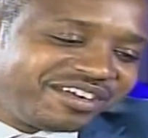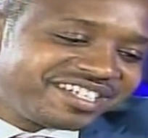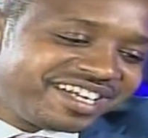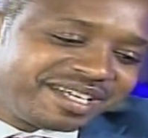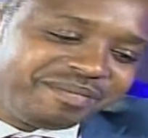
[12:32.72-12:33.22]
rich
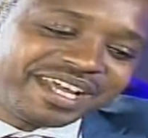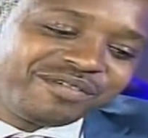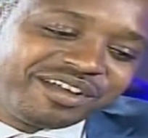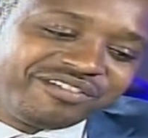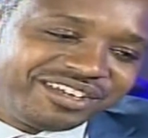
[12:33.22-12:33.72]
doesn't make
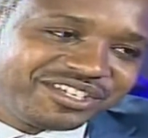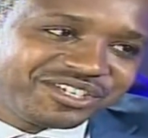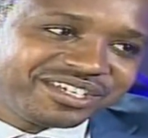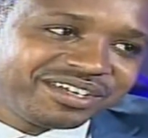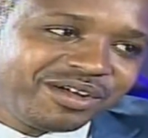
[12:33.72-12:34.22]
everyone
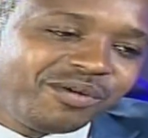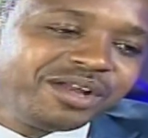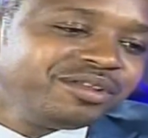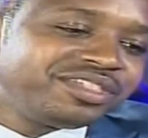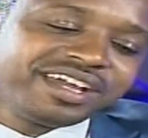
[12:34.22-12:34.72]
rich. Why
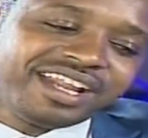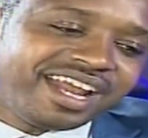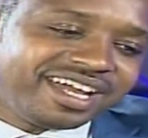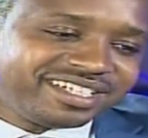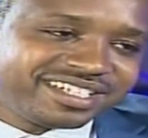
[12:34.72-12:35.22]
do you think I
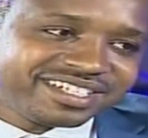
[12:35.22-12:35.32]
lied?